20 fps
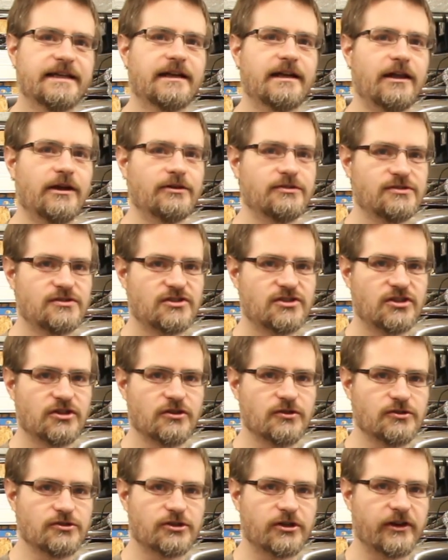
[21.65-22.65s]
close
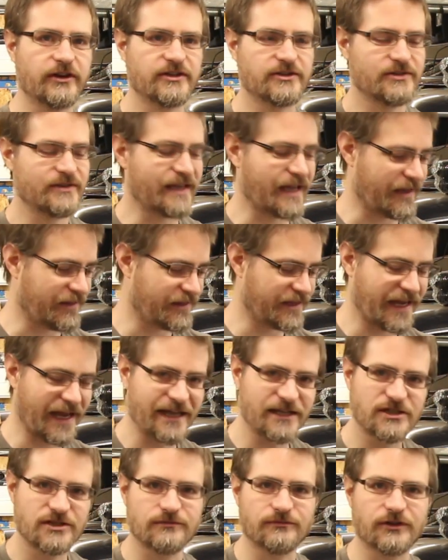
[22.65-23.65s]
to trying to get the
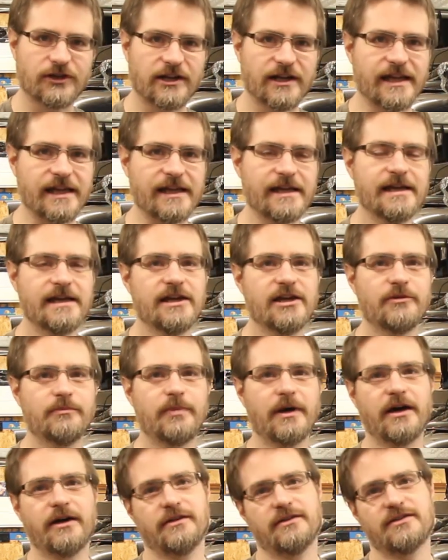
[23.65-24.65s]
engine running,
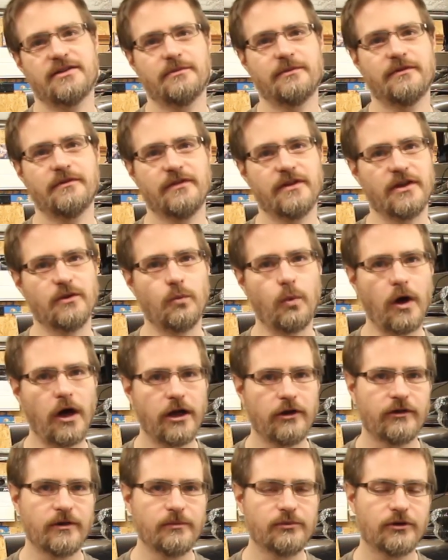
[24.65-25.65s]
but some of the
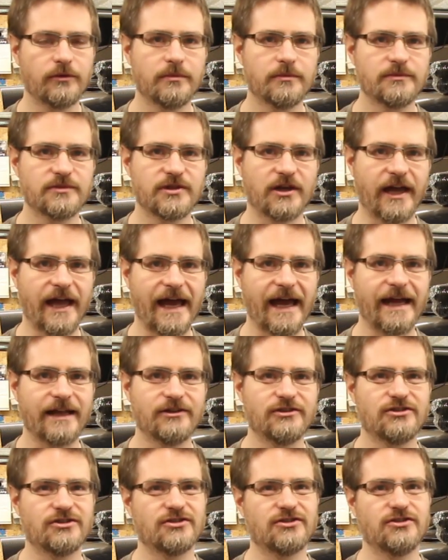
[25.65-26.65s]
wiring problems that I
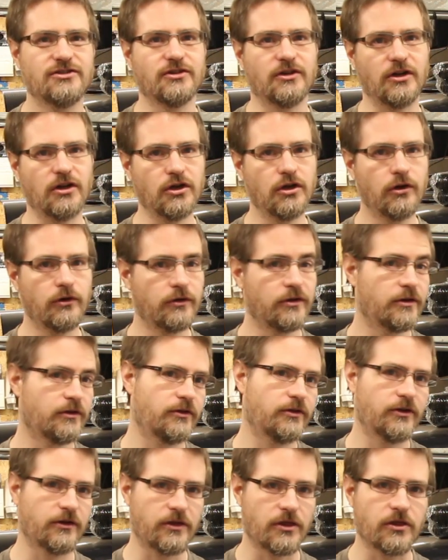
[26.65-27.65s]
had just took longer
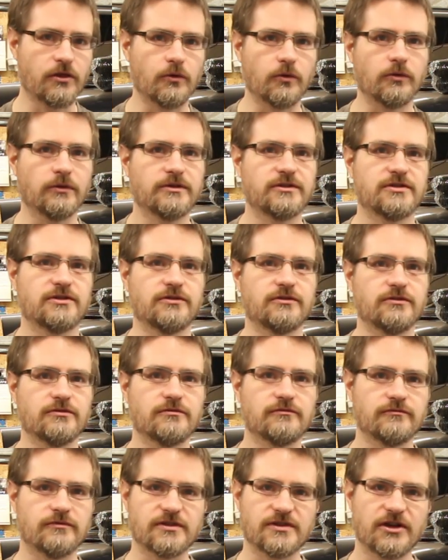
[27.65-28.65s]
than I thought to
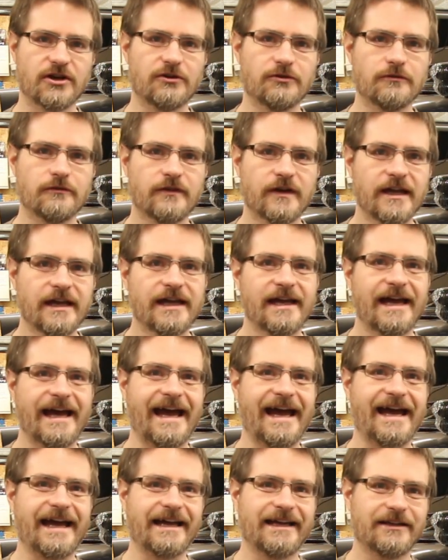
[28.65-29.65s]
resolve,
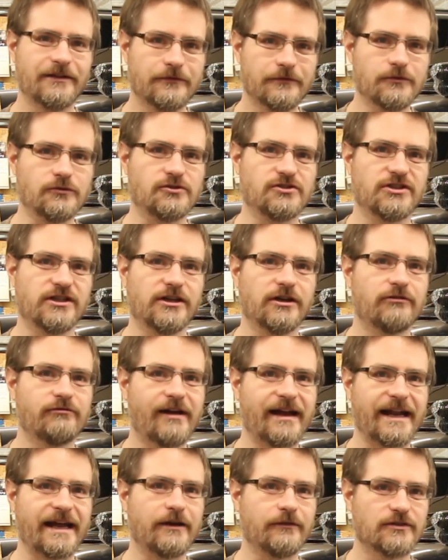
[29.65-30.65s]
and unfortunately I
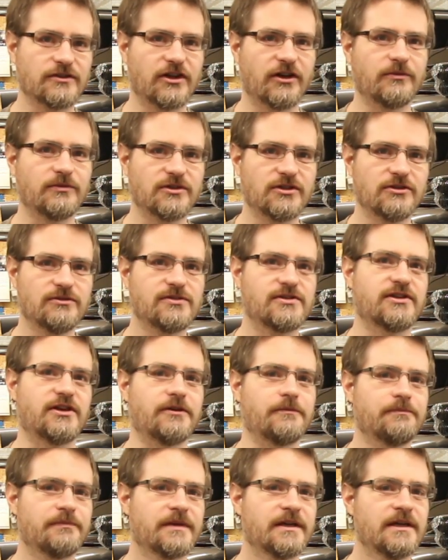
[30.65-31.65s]
ran out of time to do
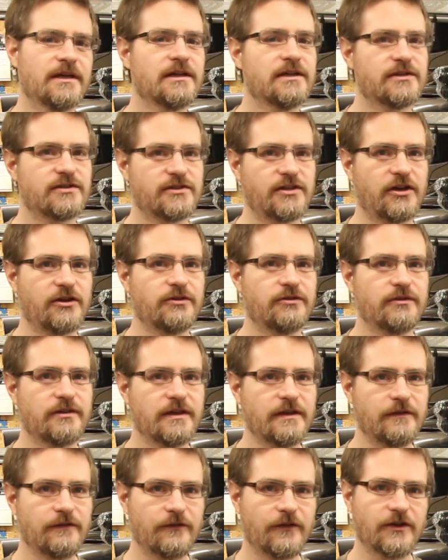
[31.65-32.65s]
so. So
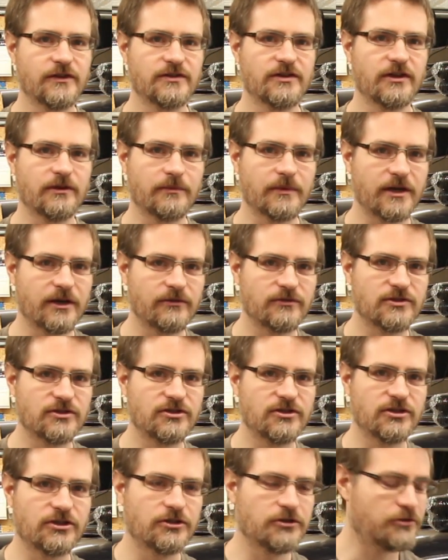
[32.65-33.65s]
the first thing I'm going to
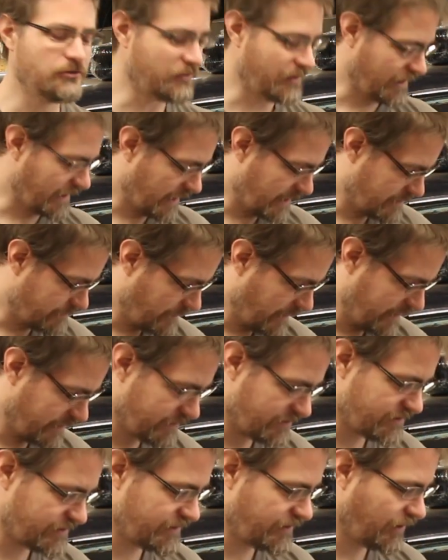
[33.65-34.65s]
do is make
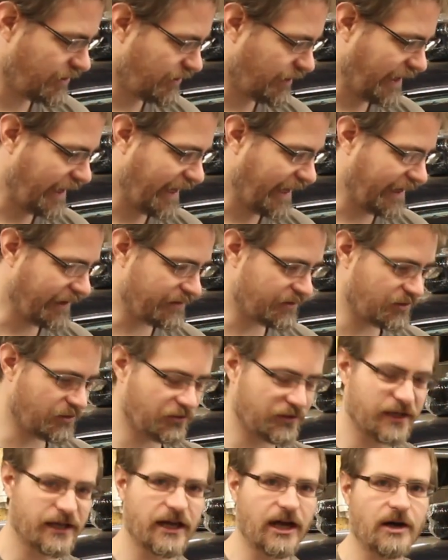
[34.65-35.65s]
a start at
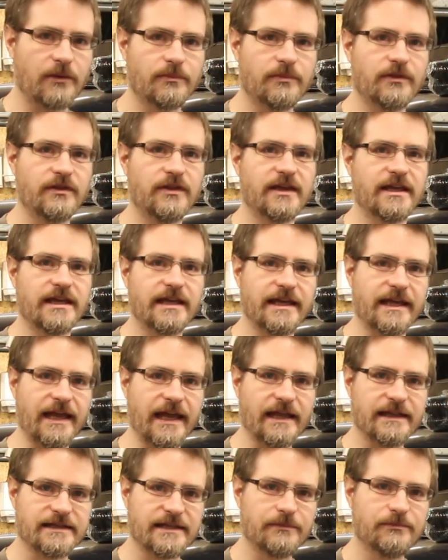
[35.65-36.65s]
hooking up the
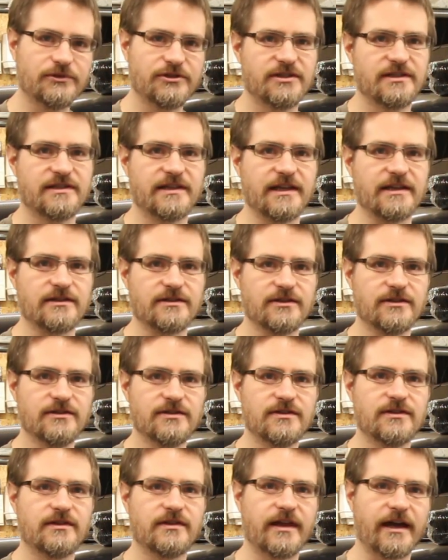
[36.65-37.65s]
temperature
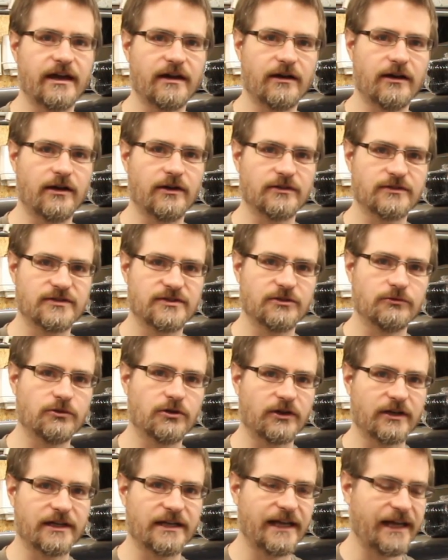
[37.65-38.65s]
sensors that are still
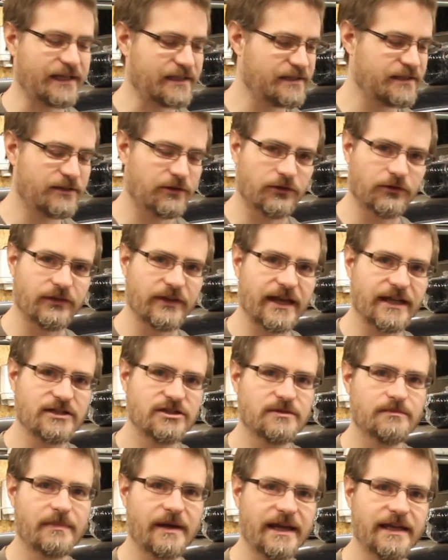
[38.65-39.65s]
not connected on the
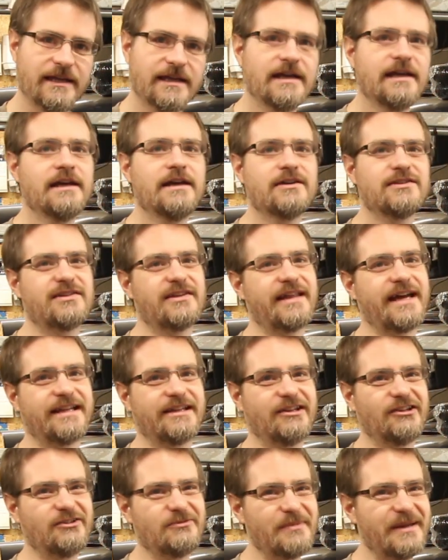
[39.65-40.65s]
engine bay, so
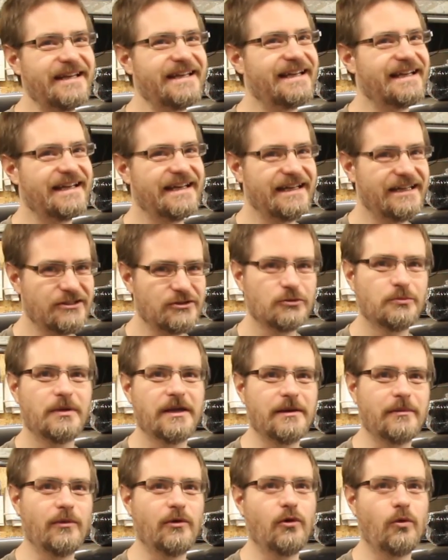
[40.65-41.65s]
that does mean a little
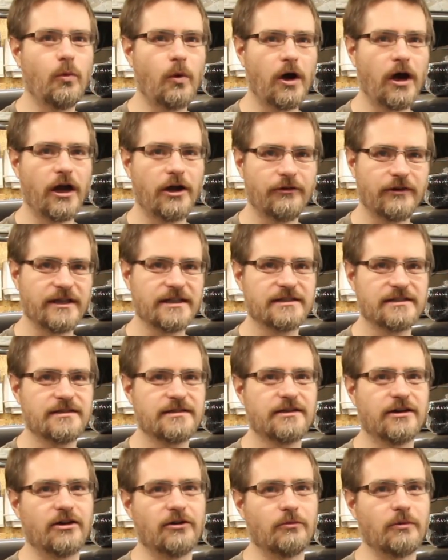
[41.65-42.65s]
bit more wiring to
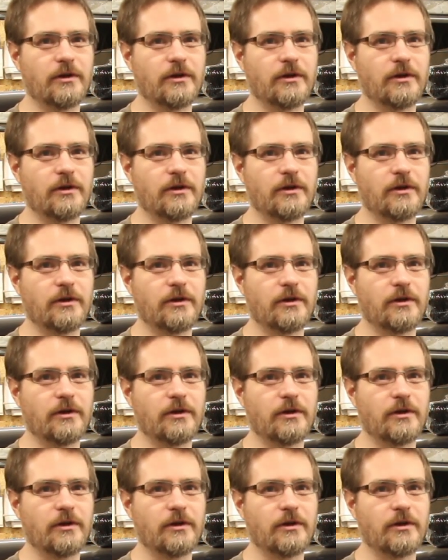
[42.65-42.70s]
start